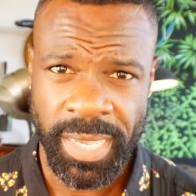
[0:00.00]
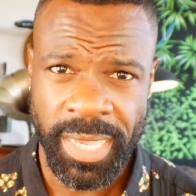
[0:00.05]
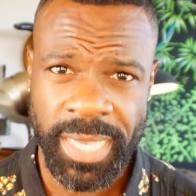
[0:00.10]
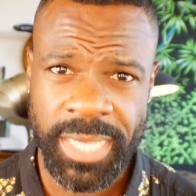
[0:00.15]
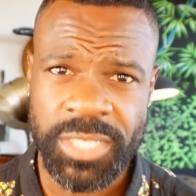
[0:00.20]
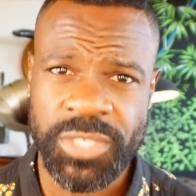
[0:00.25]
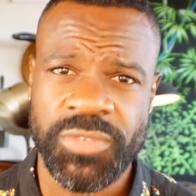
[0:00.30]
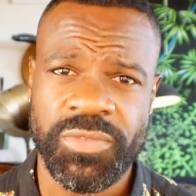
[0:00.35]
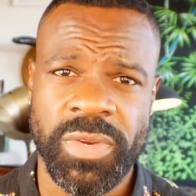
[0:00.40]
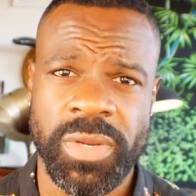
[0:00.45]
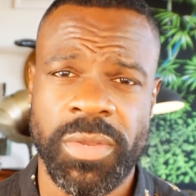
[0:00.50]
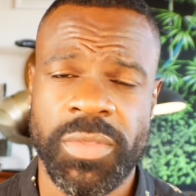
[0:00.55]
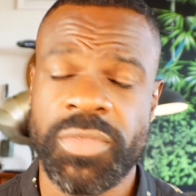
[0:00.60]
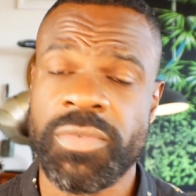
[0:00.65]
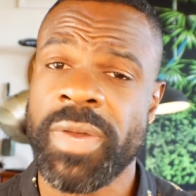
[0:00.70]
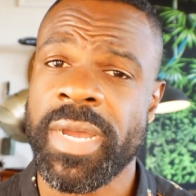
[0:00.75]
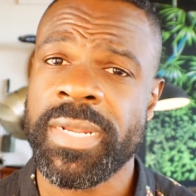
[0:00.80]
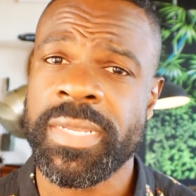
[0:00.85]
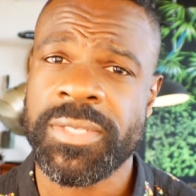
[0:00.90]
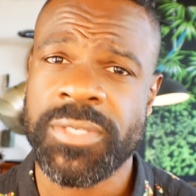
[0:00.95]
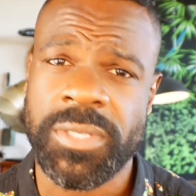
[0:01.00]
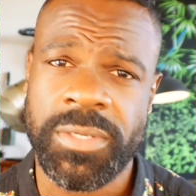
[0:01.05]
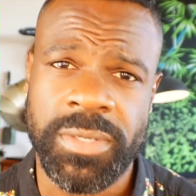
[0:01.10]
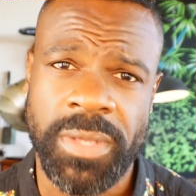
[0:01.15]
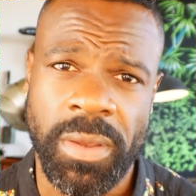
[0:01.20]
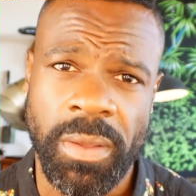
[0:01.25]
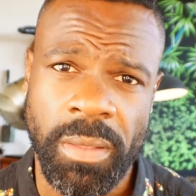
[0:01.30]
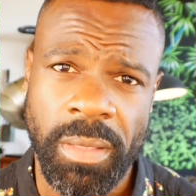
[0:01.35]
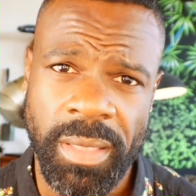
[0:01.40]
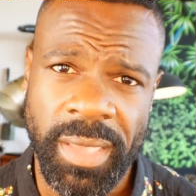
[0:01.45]
Israel, throughout his
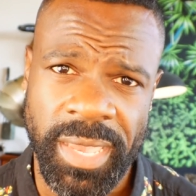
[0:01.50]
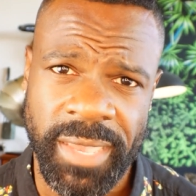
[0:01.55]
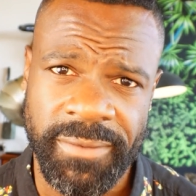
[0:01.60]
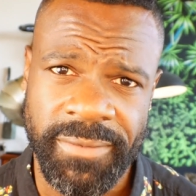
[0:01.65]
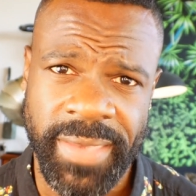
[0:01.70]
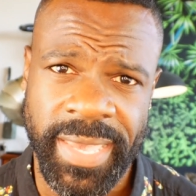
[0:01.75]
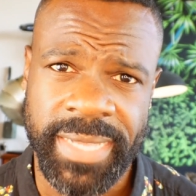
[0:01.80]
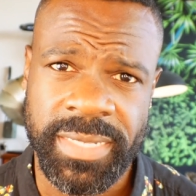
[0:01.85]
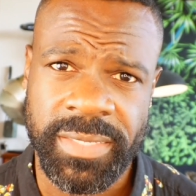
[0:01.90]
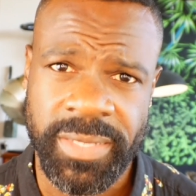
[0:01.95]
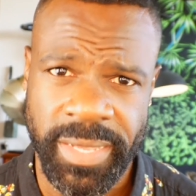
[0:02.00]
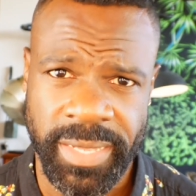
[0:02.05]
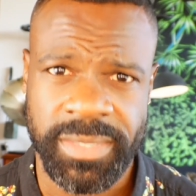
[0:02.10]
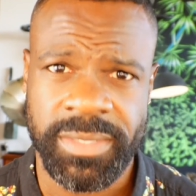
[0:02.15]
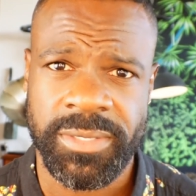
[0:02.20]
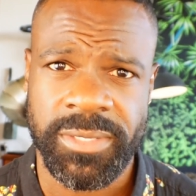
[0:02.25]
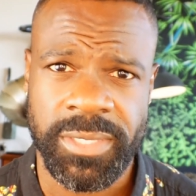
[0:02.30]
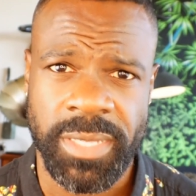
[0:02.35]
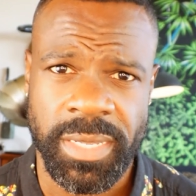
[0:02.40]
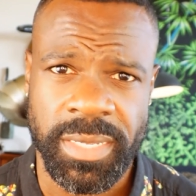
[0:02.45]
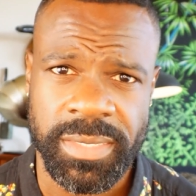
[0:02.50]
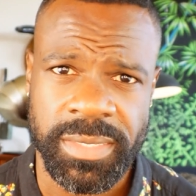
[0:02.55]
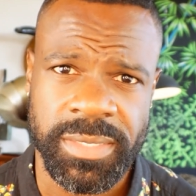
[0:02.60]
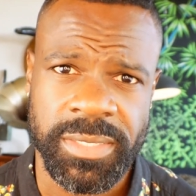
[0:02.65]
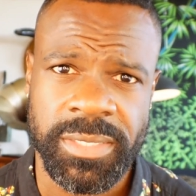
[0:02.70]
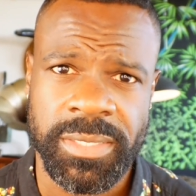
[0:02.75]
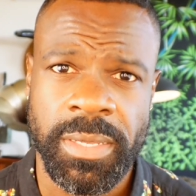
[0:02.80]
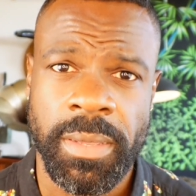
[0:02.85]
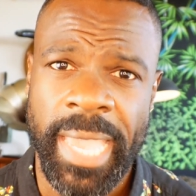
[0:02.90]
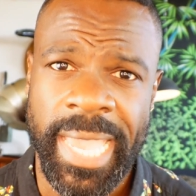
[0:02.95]
adult life, had 10
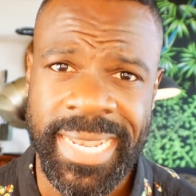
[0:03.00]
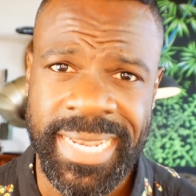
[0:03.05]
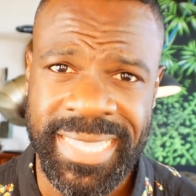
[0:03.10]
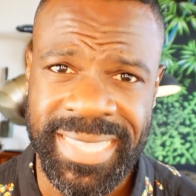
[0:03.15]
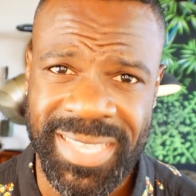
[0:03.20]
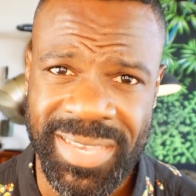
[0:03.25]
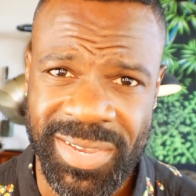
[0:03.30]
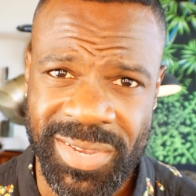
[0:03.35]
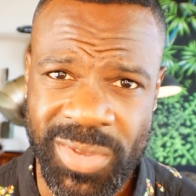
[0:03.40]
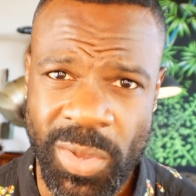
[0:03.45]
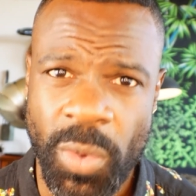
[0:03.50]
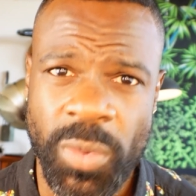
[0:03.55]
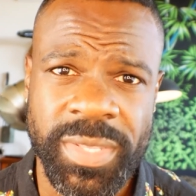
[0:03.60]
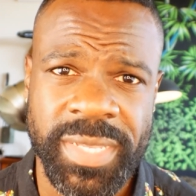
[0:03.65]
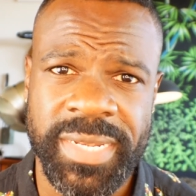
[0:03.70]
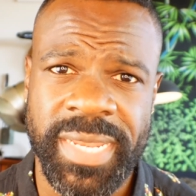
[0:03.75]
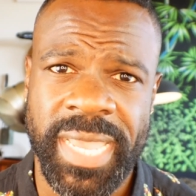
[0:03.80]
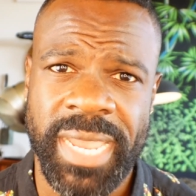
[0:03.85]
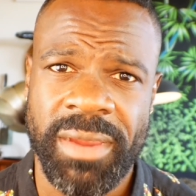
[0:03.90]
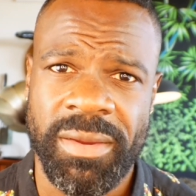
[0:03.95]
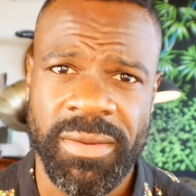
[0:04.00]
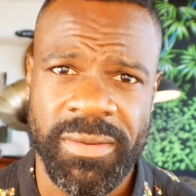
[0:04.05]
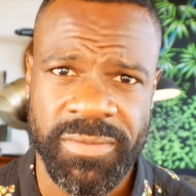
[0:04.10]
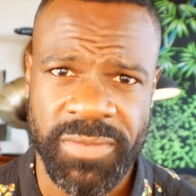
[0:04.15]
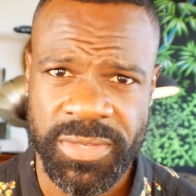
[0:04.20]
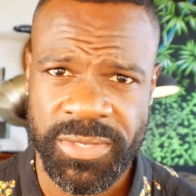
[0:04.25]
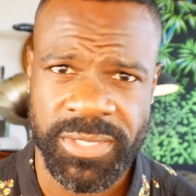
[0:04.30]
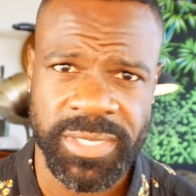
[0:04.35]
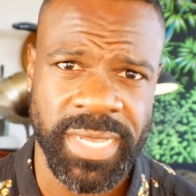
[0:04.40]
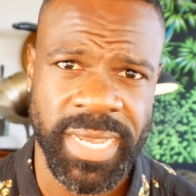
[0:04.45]
sons, and in the golden era of
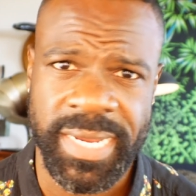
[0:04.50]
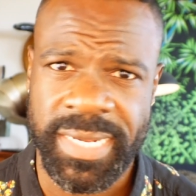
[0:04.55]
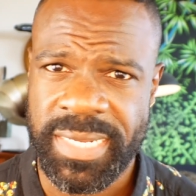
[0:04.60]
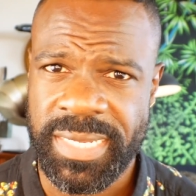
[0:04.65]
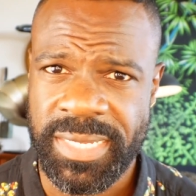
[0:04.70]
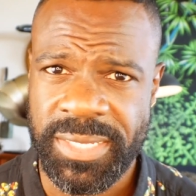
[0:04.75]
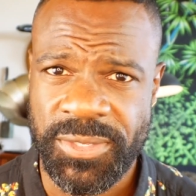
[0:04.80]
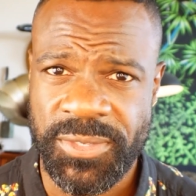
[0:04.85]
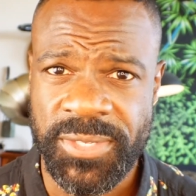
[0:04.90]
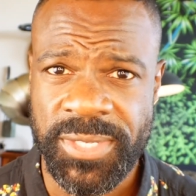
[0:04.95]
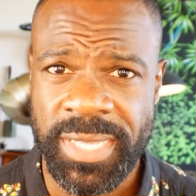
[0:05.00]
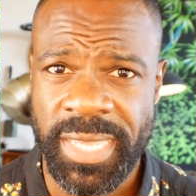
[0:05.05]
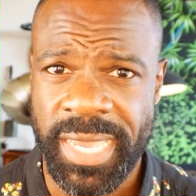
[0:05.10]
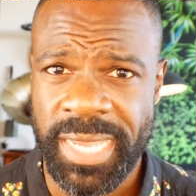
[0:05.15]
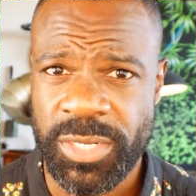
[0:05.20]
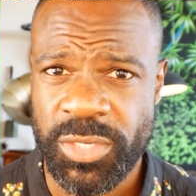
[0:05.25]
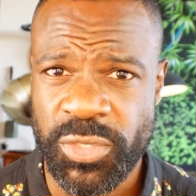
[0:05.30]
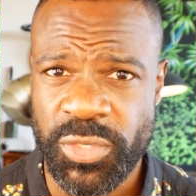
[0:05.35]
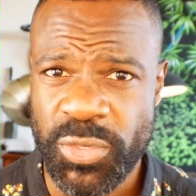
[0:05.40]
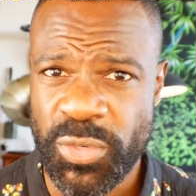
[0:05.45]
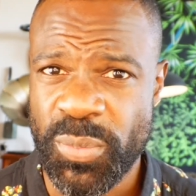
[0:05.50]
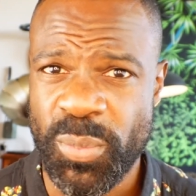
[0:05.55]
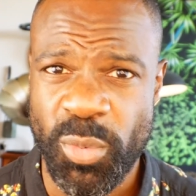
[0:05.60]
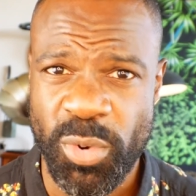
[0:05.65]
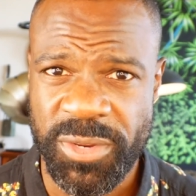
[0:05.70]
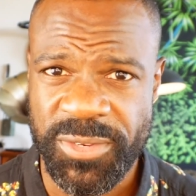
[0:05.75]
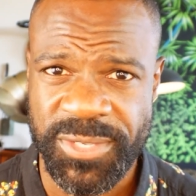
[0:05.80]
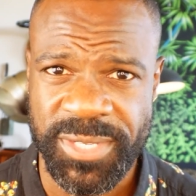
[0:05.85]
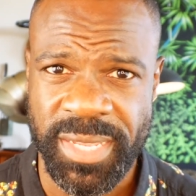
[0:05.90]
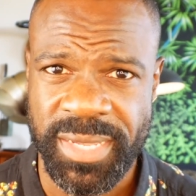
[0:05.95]
his 90s, he had 2
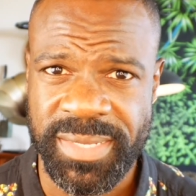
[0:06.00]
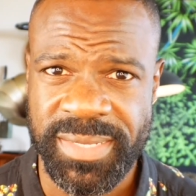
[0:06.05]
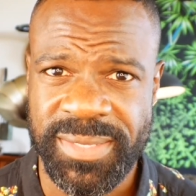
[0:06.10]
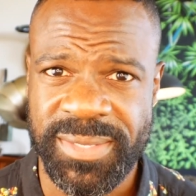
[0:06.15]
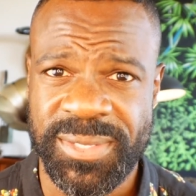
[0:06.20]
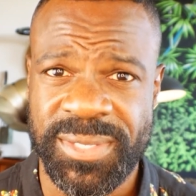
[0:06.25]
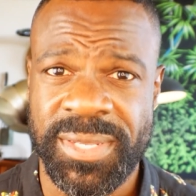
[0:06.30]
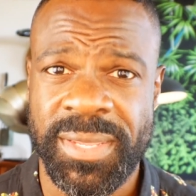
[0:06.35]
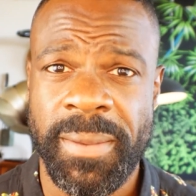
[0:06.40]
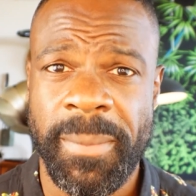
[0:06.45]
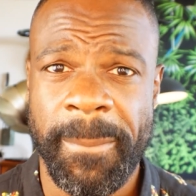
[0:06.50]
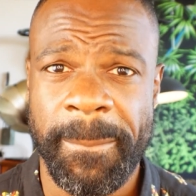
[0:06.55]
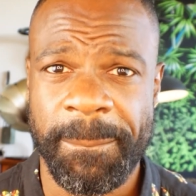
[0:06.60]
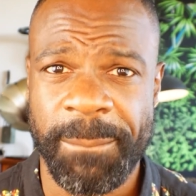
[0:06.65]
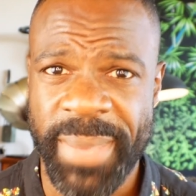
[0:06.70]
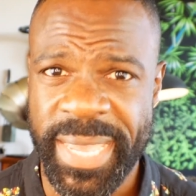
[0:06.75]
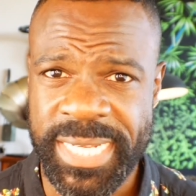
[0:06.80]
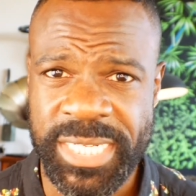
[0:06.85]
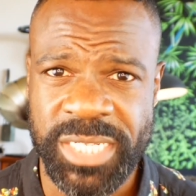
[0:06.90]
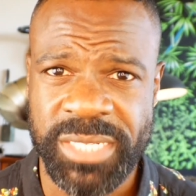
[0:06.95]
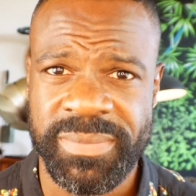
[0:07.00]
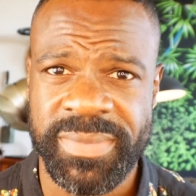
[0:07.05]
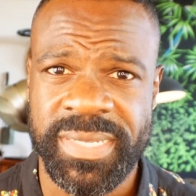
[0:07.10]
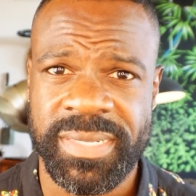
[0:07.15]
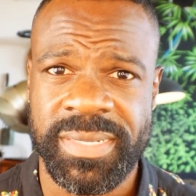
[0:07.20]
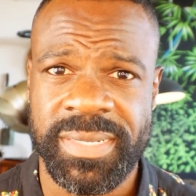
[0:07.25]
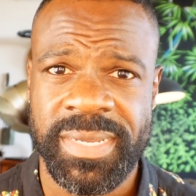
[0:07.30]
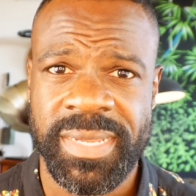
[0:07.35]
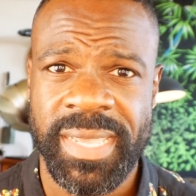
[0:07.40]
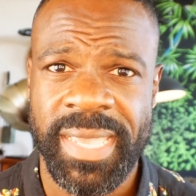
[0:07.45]
more sons,
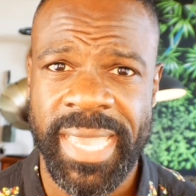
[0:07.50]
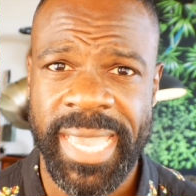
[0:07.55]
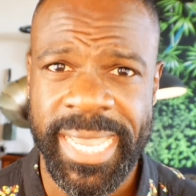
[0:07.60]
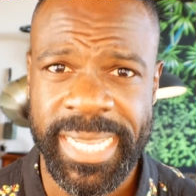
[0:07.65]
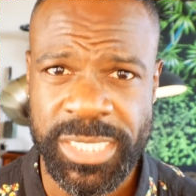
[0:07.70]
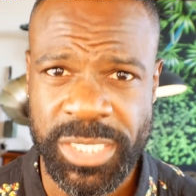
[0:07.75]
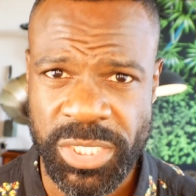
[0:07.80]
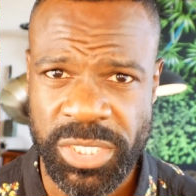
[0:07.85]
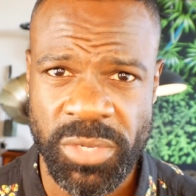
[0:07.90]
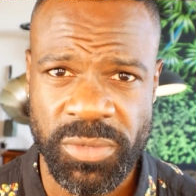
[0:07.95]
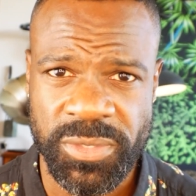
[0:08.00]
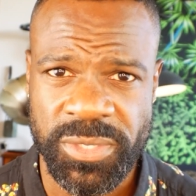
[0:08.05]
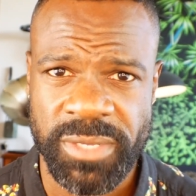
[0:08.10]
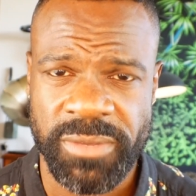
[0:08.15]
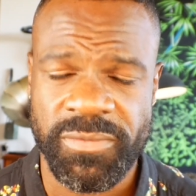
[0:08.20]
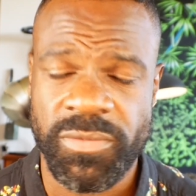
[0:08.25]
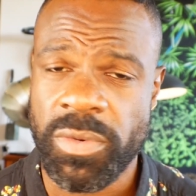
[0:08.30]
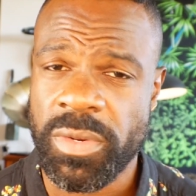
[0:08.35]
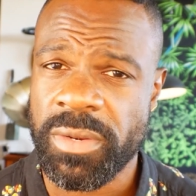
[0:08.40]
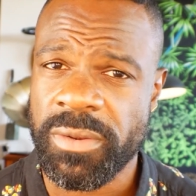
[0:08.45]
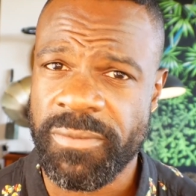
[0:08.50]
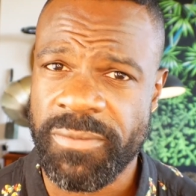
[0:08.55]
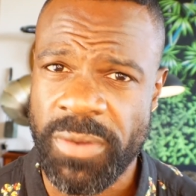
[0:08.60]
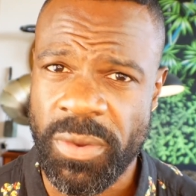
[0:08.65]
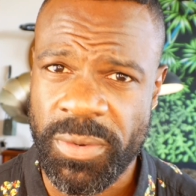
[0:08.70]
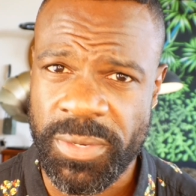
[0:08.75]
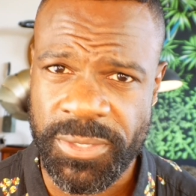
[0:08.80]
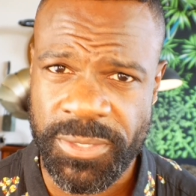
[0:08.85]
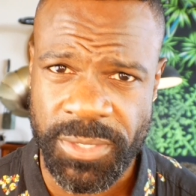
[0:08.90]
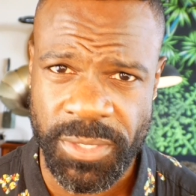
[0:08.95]
Benjamin and Joseph. We're going to
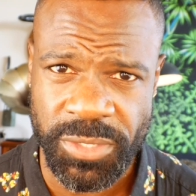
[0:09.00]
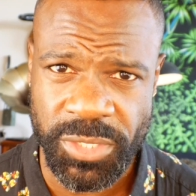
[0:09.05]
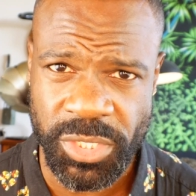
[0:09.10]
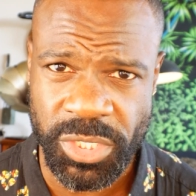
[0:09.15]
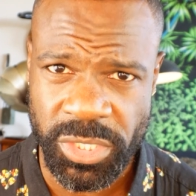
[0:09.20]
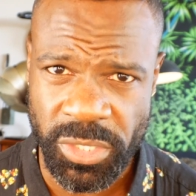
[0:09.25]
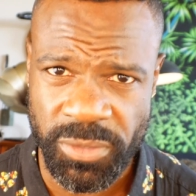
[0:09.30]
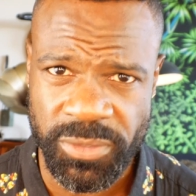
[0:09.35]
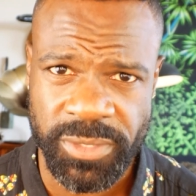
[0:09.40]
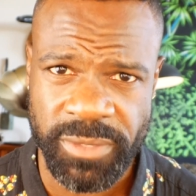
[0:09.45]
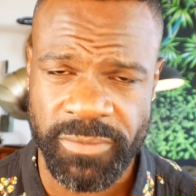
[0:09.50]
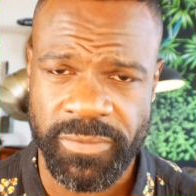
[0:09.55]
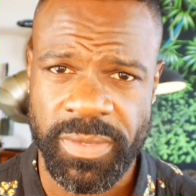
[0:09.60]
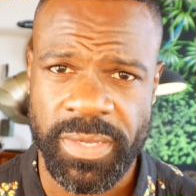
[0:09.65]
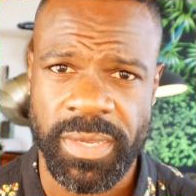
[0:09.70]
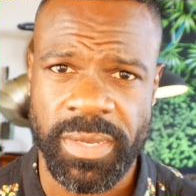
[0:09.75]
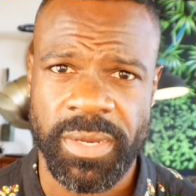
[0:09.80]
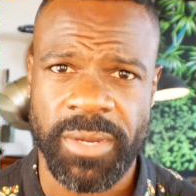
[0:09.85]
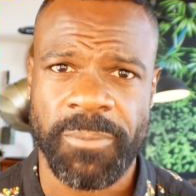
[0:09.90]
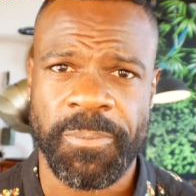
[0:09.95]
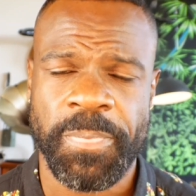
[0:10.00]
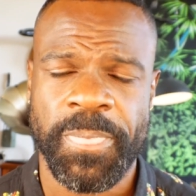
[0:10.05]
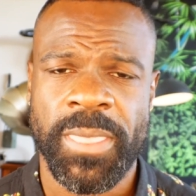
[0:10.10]
focus on Joseph here.